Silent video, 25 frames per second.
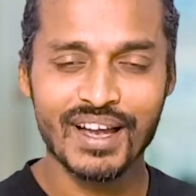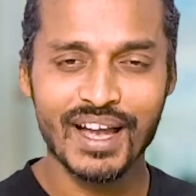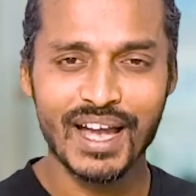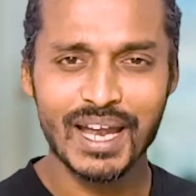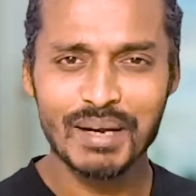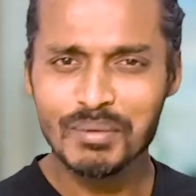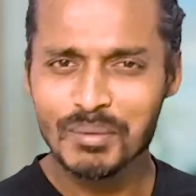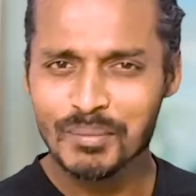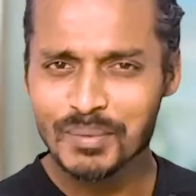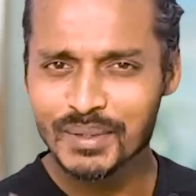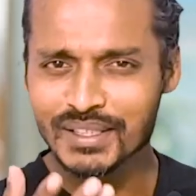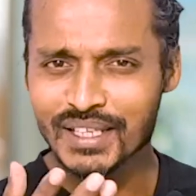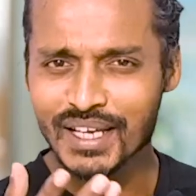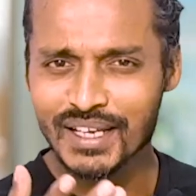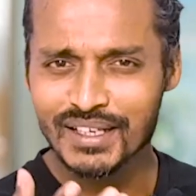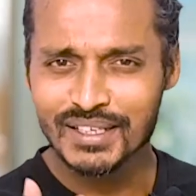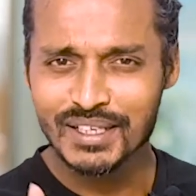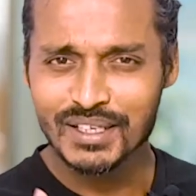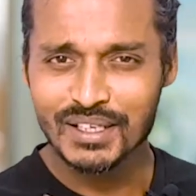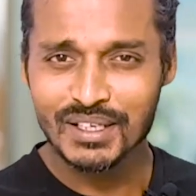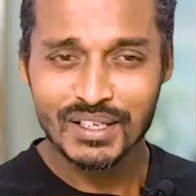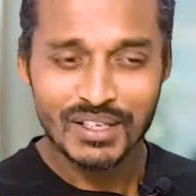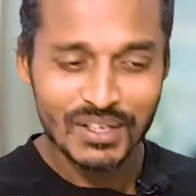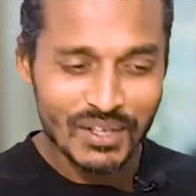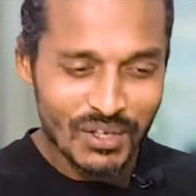I remember that
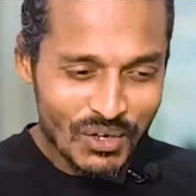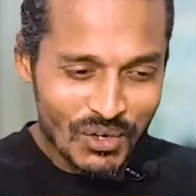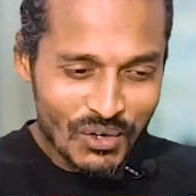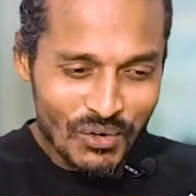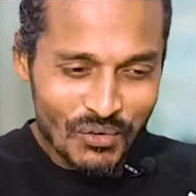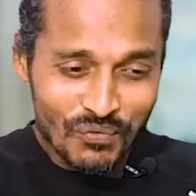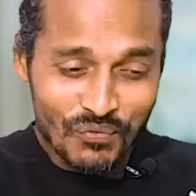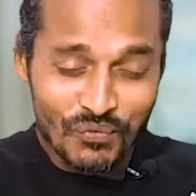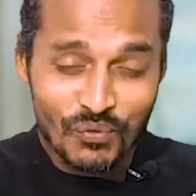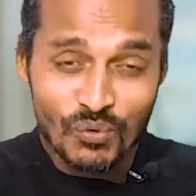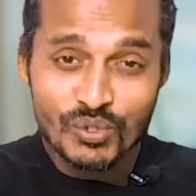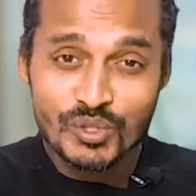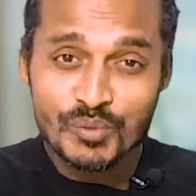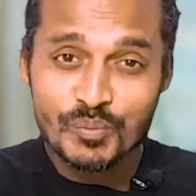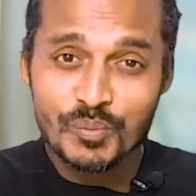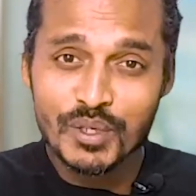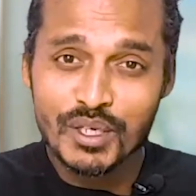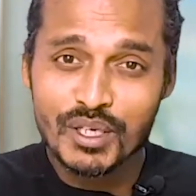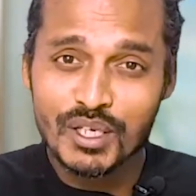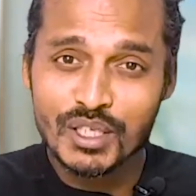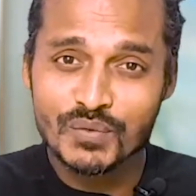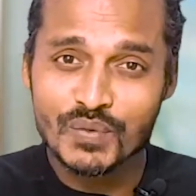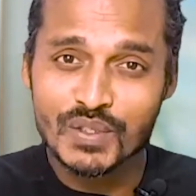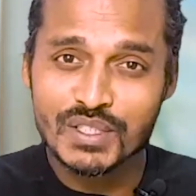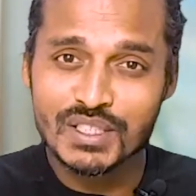day, few
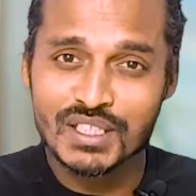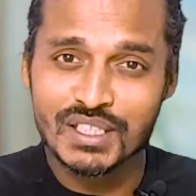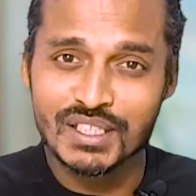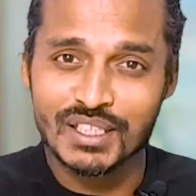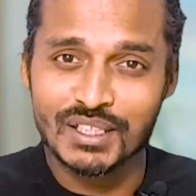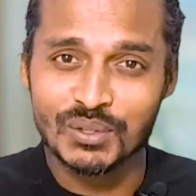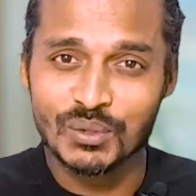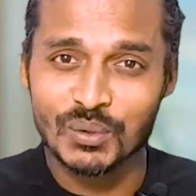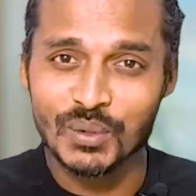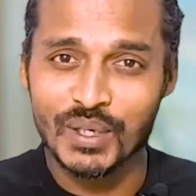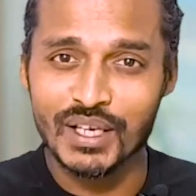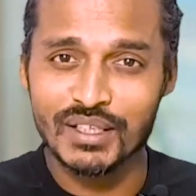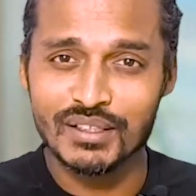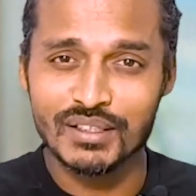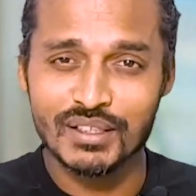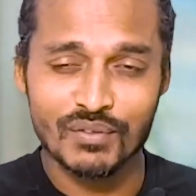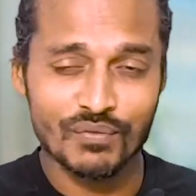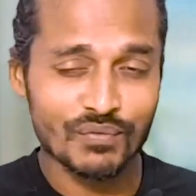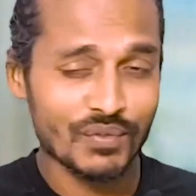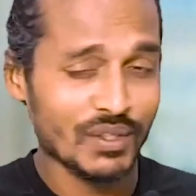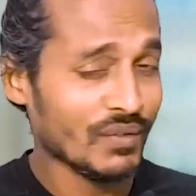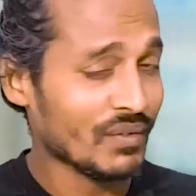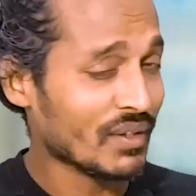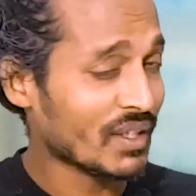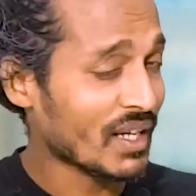speakers were sitting together.
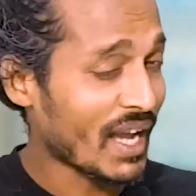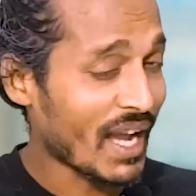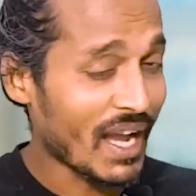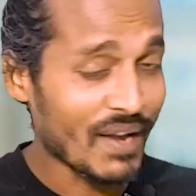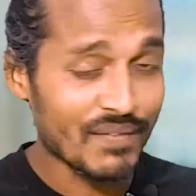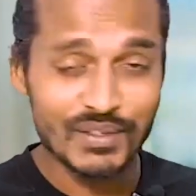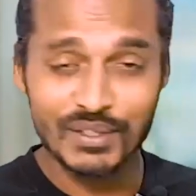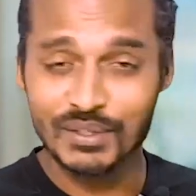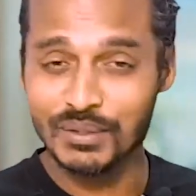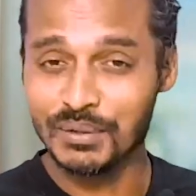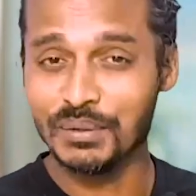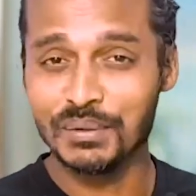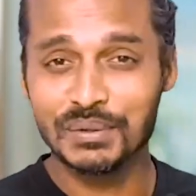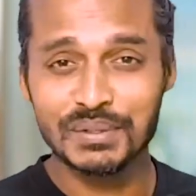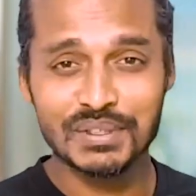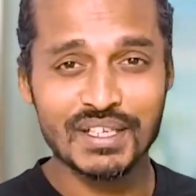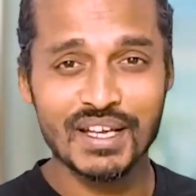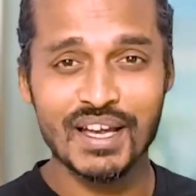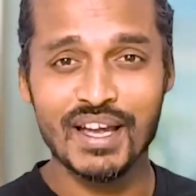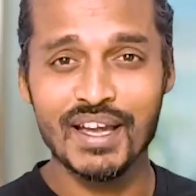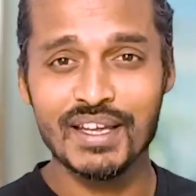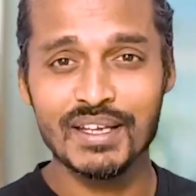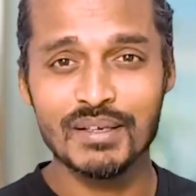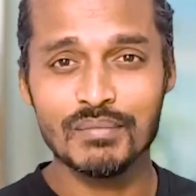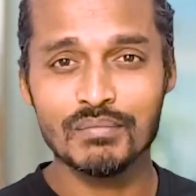We were having good
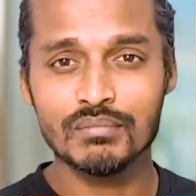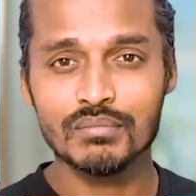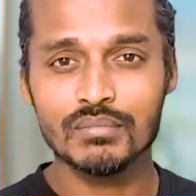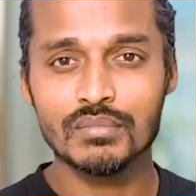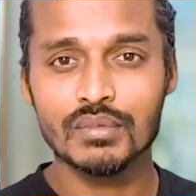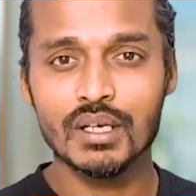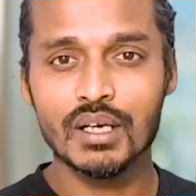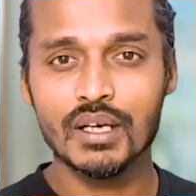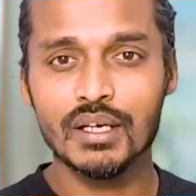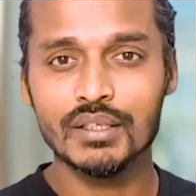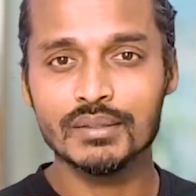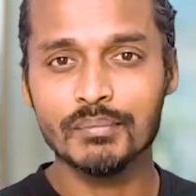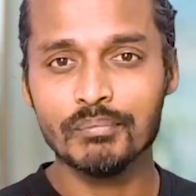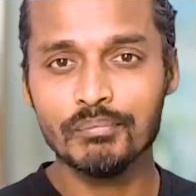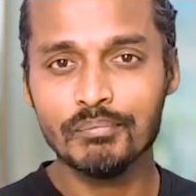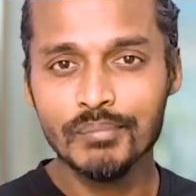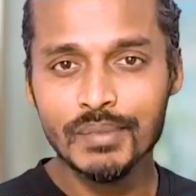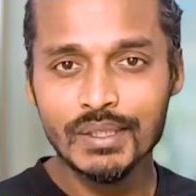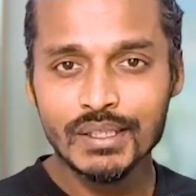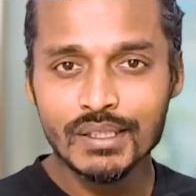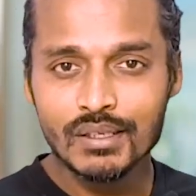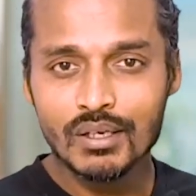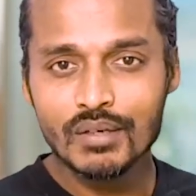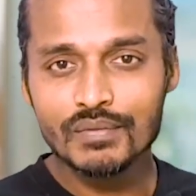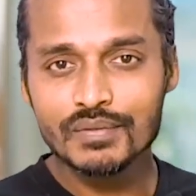time. In the
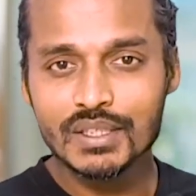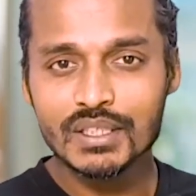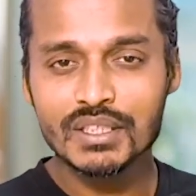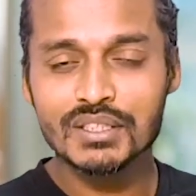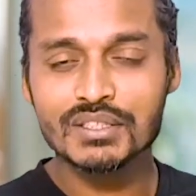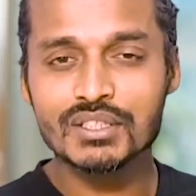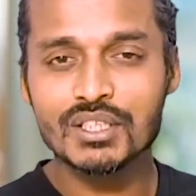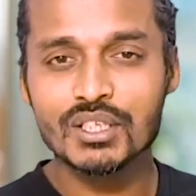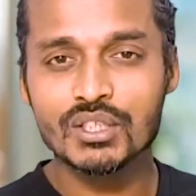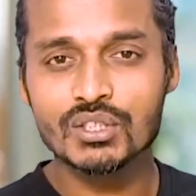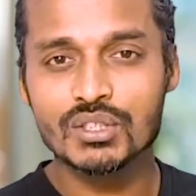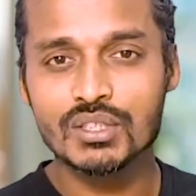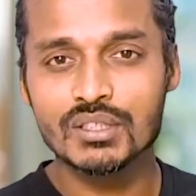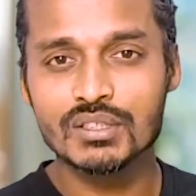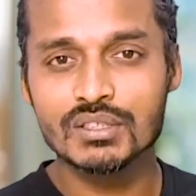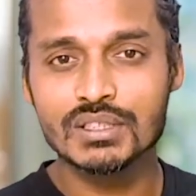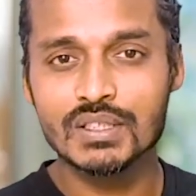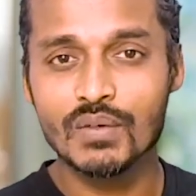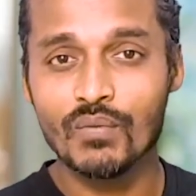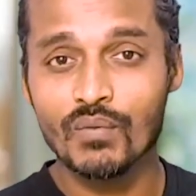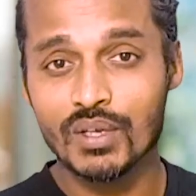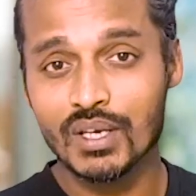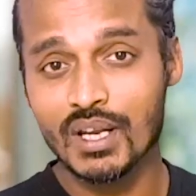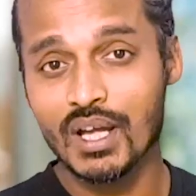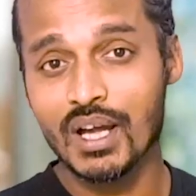middle of the discussion,
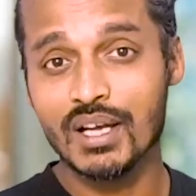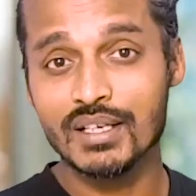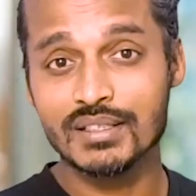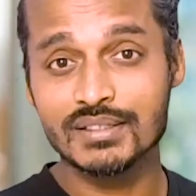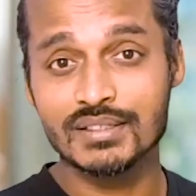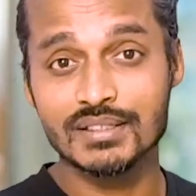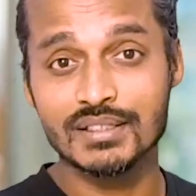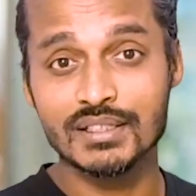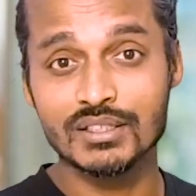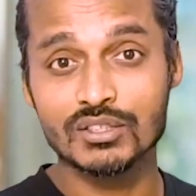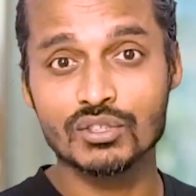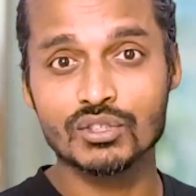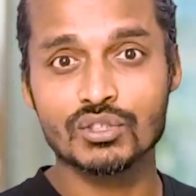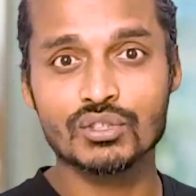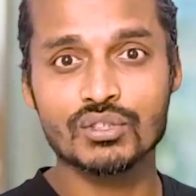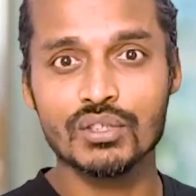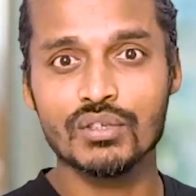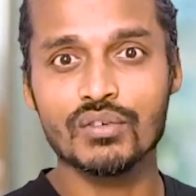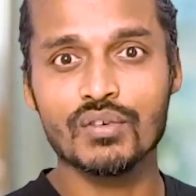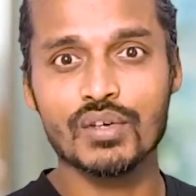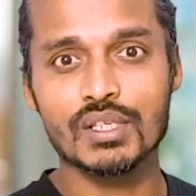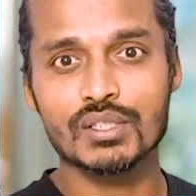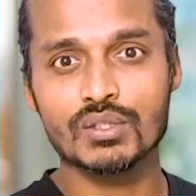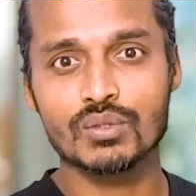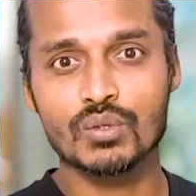someone asked this
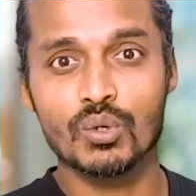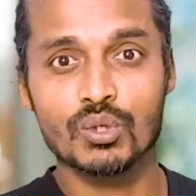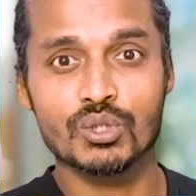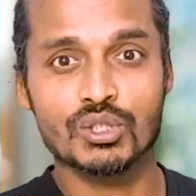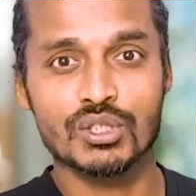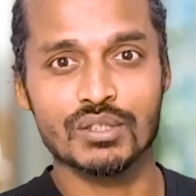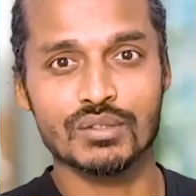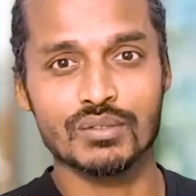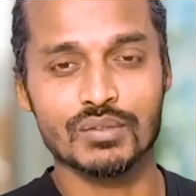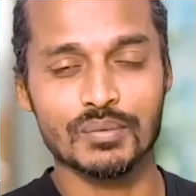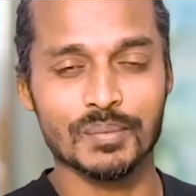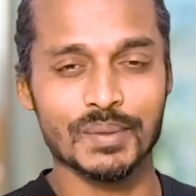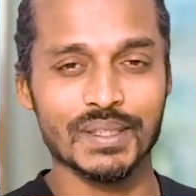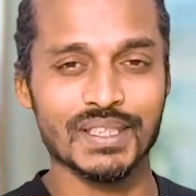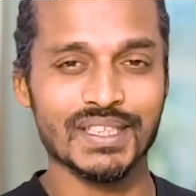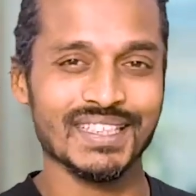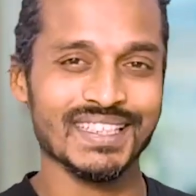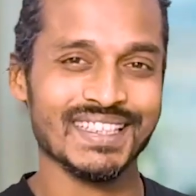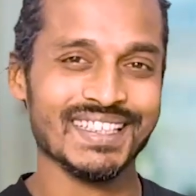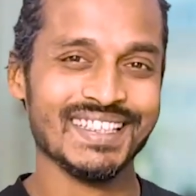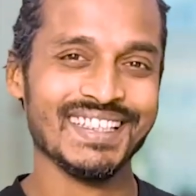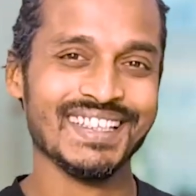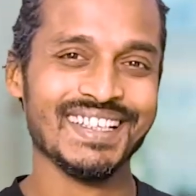serious question to me.